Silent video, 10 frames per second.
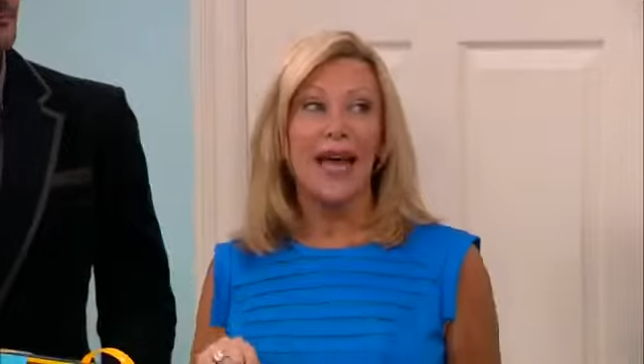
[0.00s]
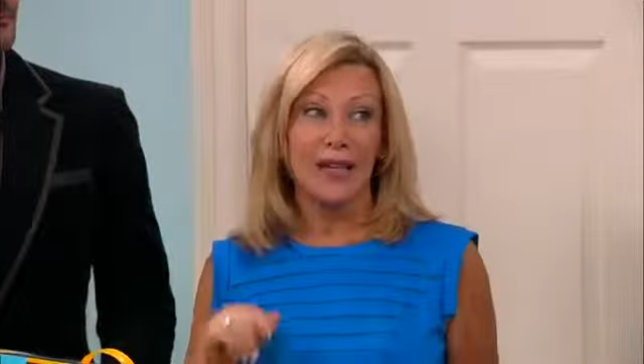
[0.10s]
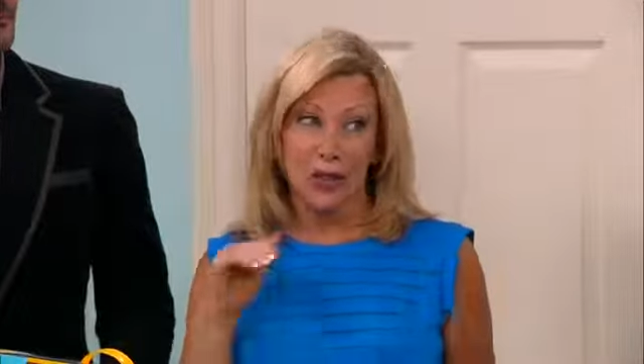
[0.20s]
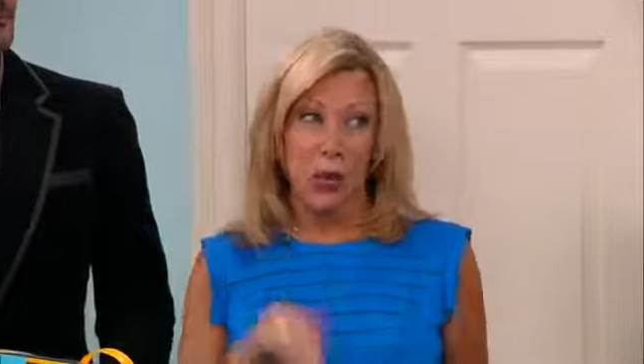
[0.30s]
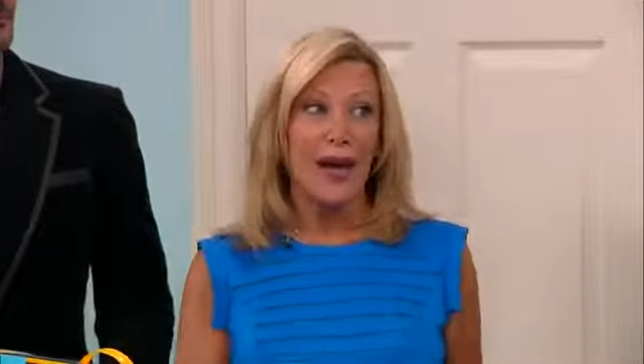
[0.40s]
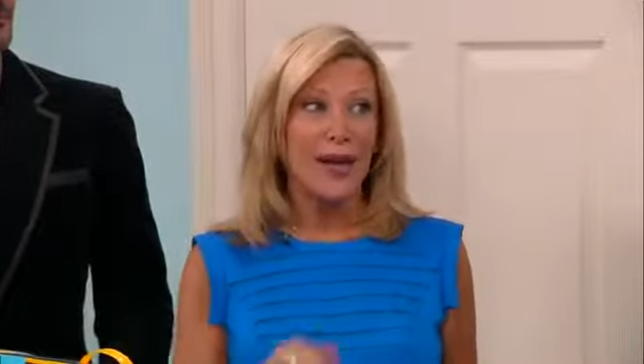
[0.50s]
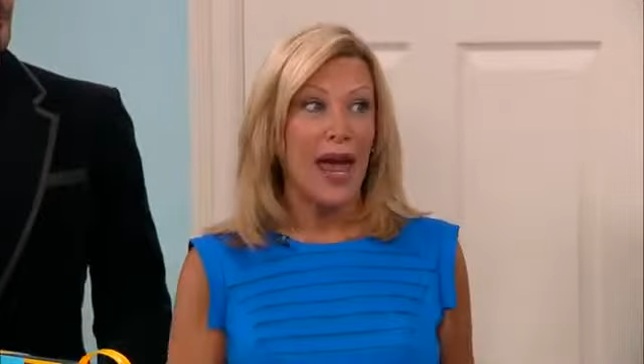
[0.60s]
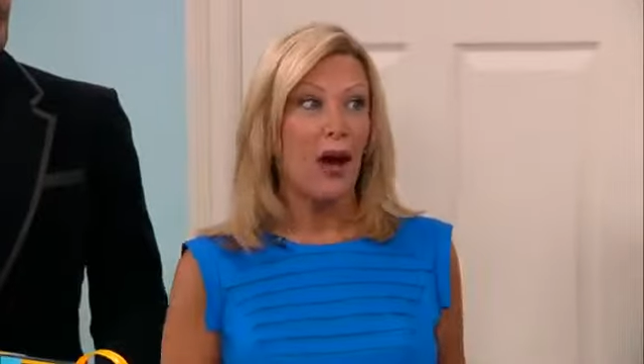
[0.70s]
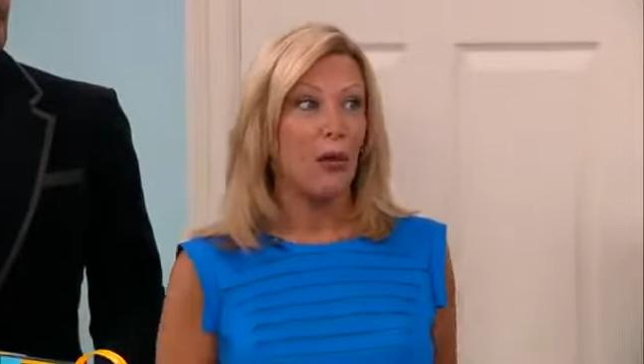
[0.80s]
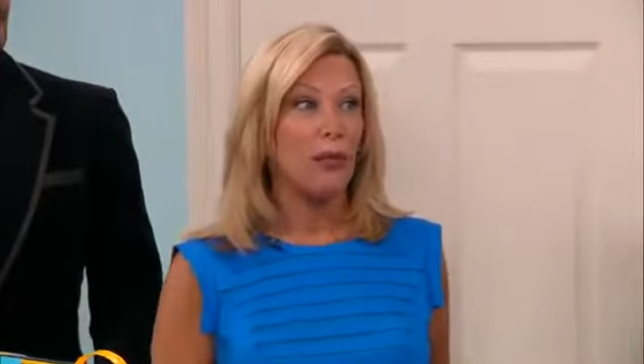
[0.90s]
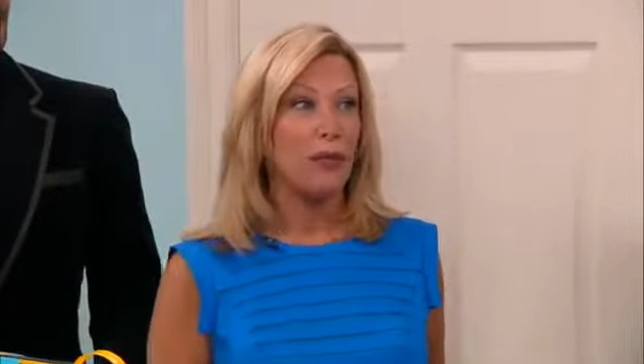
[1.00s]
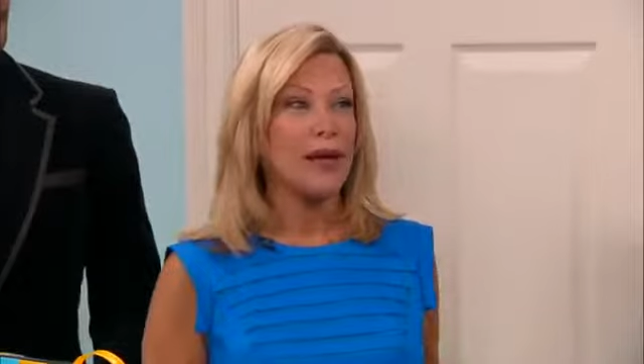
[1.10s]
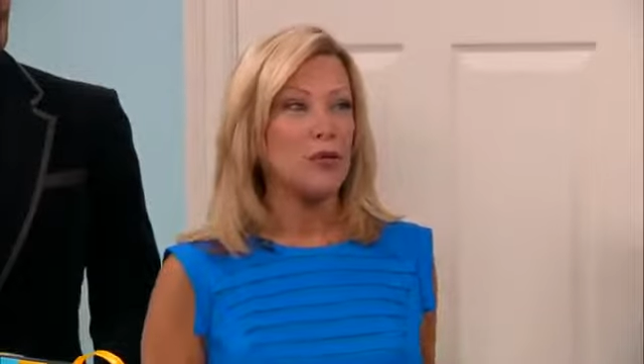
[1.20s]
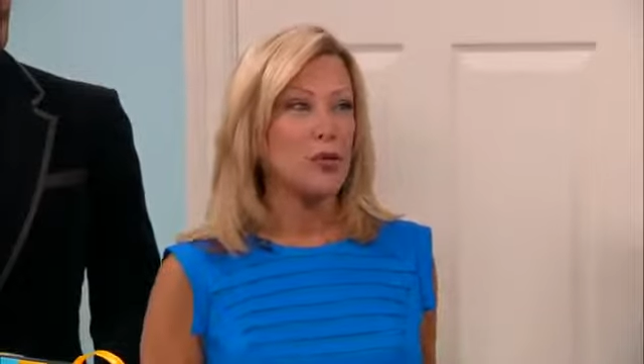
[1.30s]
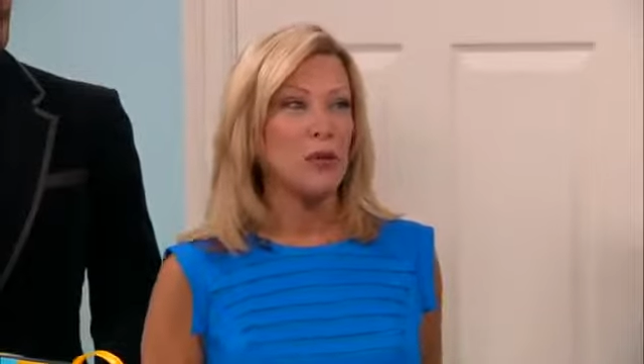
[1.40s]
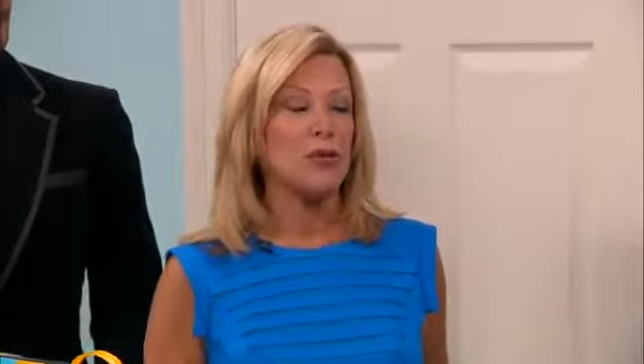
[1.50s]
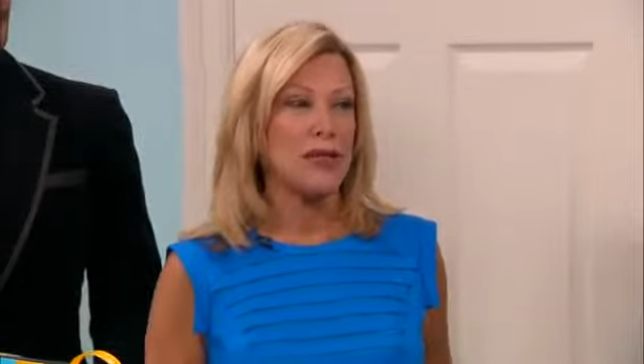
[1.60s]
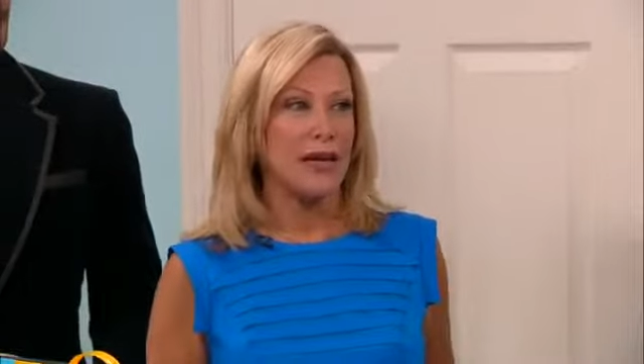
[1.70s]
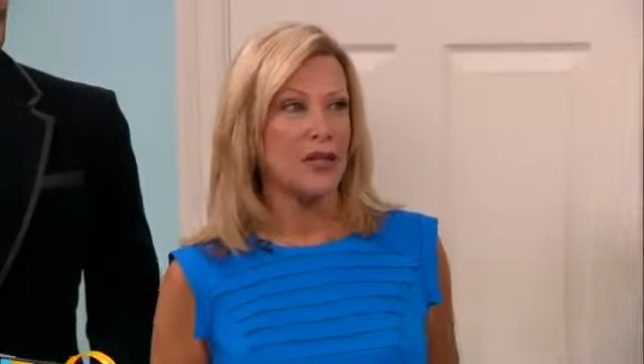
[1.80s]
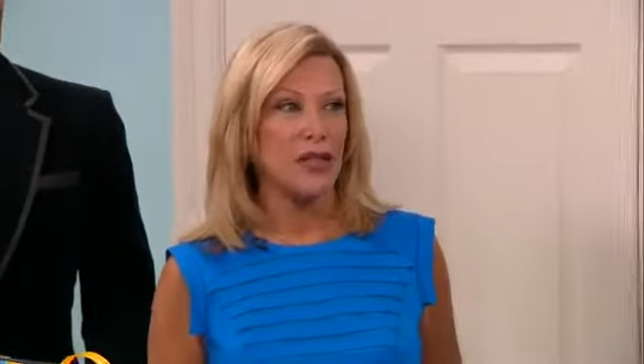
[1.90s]
Yes, right now. Guess what the
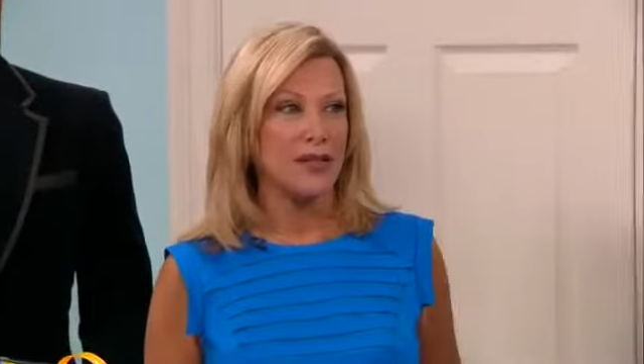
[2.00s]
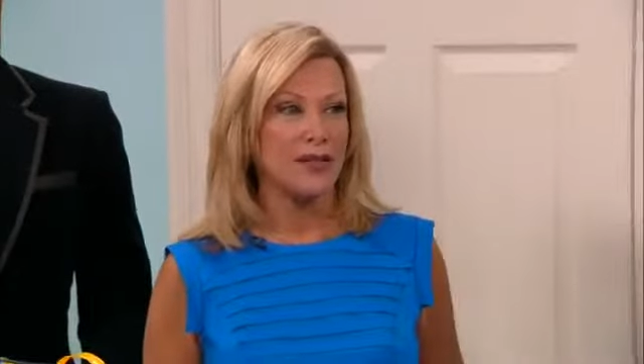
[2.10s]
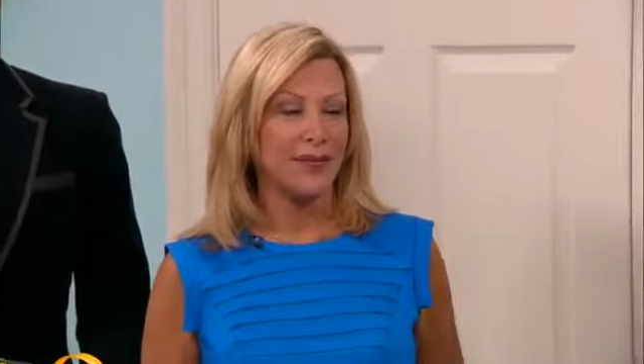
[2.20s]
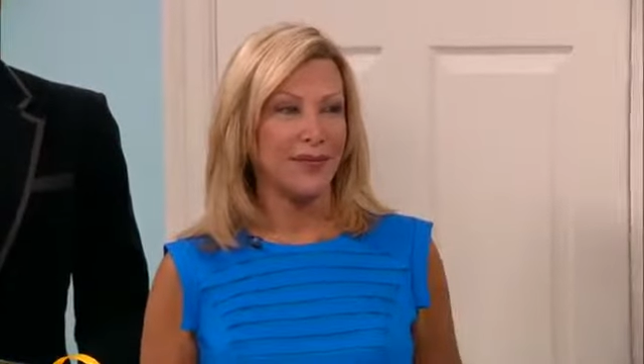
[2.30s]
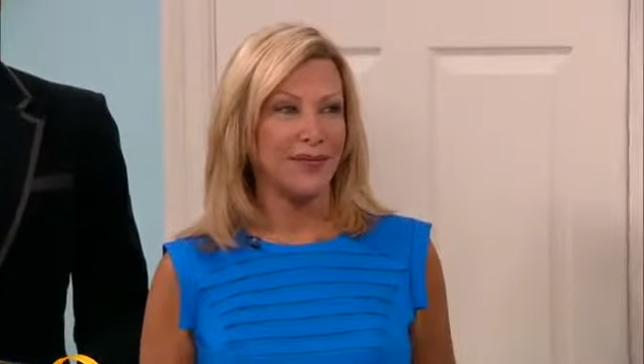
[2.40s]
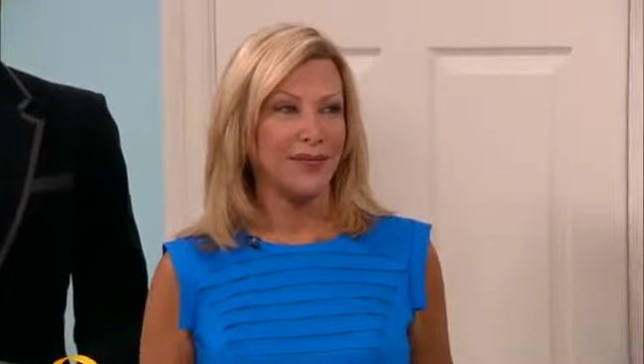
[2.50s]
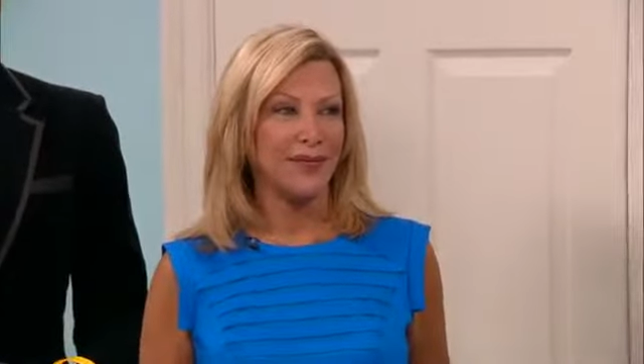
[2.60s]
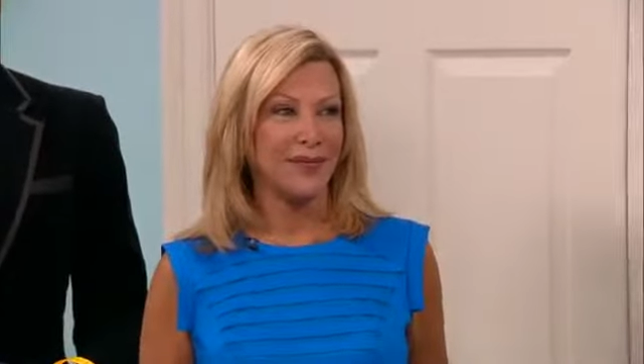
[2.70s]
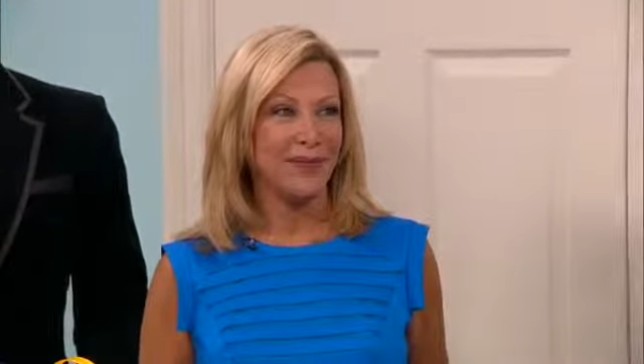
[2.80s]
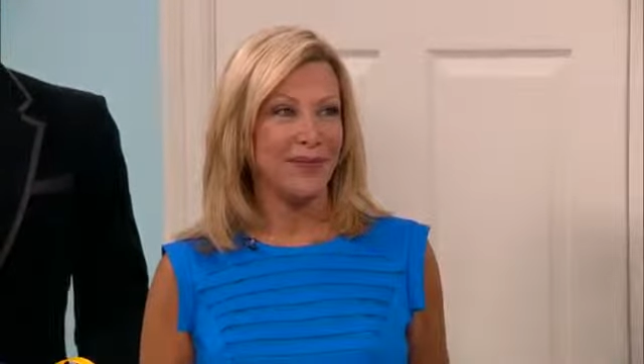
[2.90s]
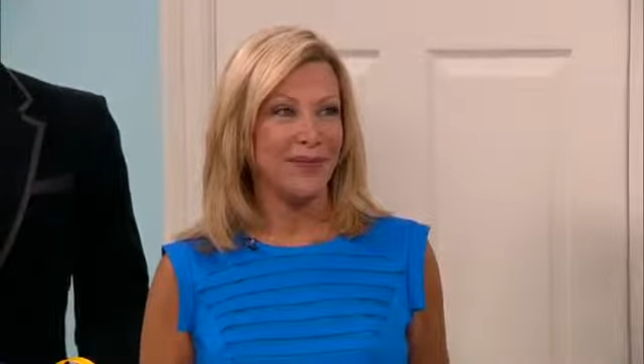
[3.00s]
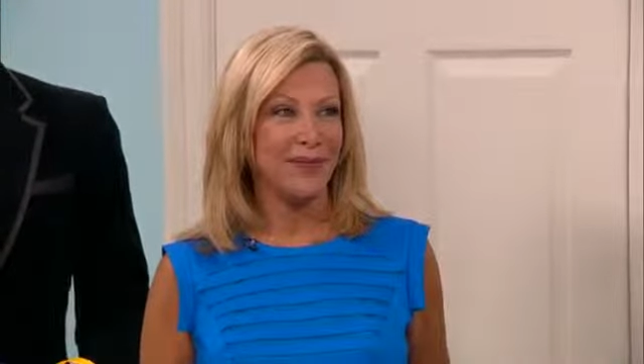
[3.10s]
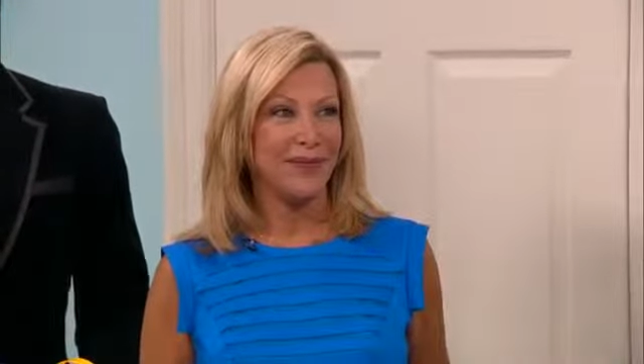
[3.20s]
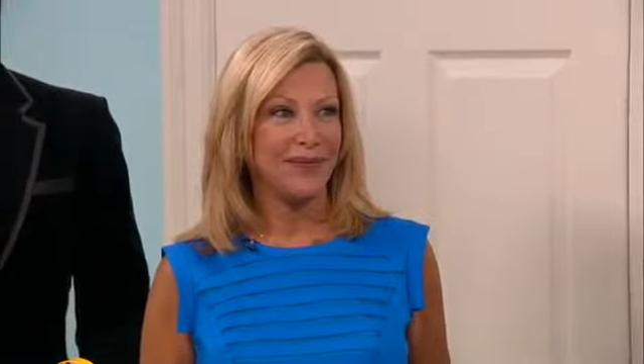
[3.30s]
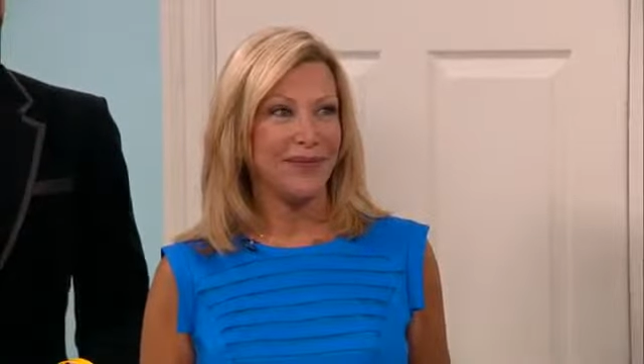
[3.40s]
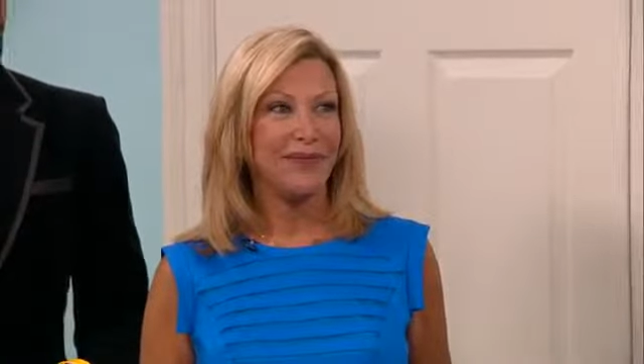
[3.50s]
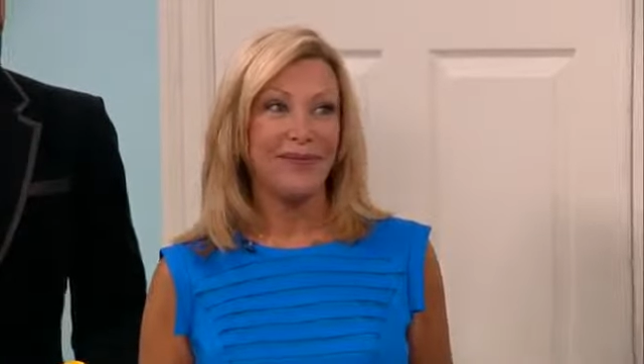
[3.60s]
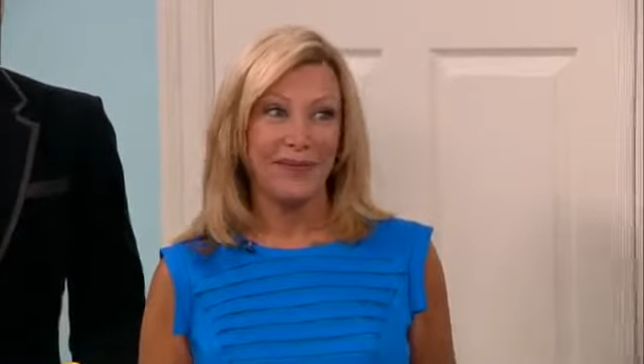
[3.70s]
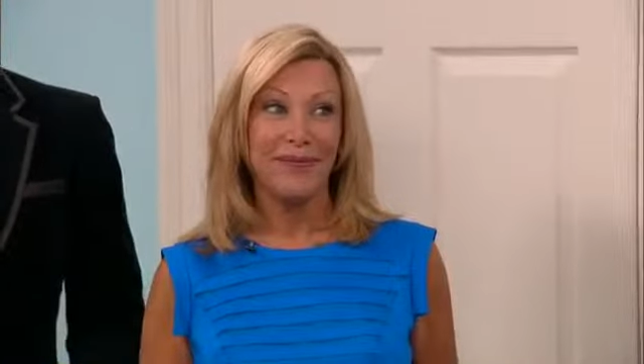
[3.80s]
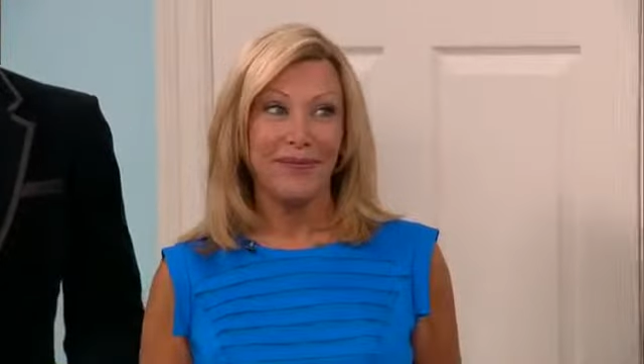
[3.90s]
percentage is? 43?
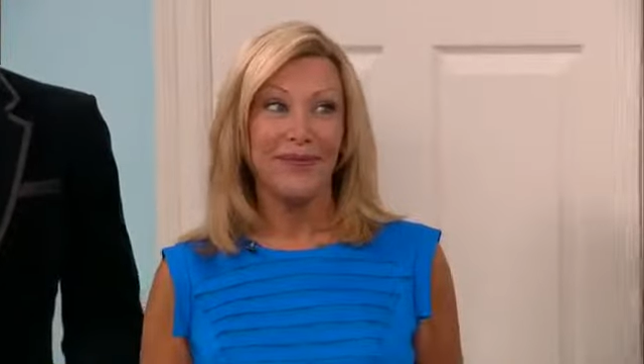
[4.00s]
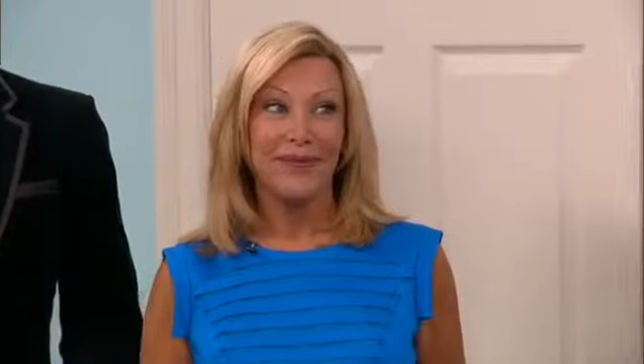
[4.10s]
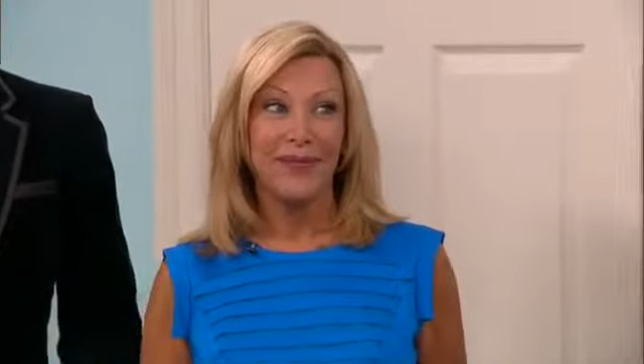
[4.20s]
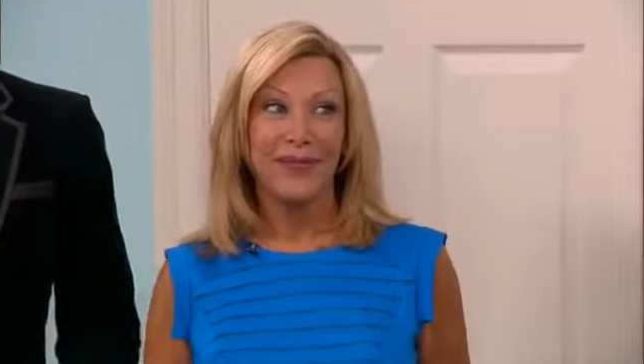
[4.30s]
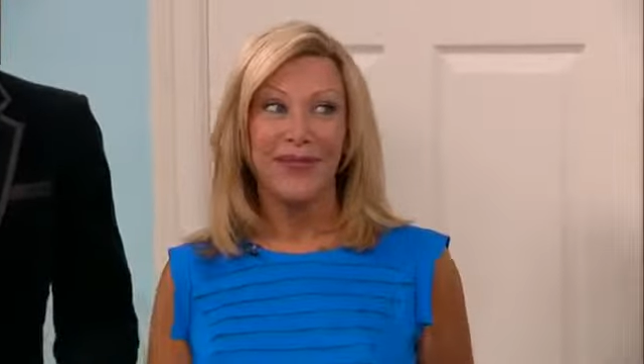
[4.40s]
32.